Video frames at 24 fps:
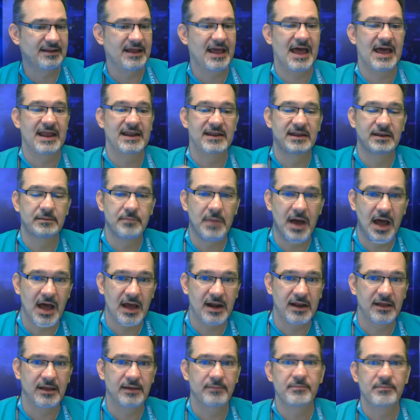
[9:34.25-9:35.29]

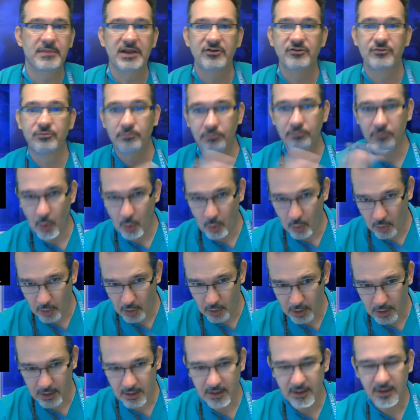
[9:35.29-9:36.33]
Adenomata means
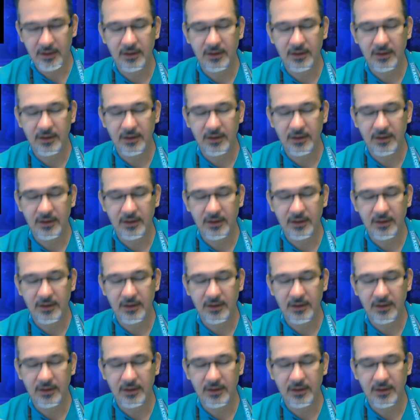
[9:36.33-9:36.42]
more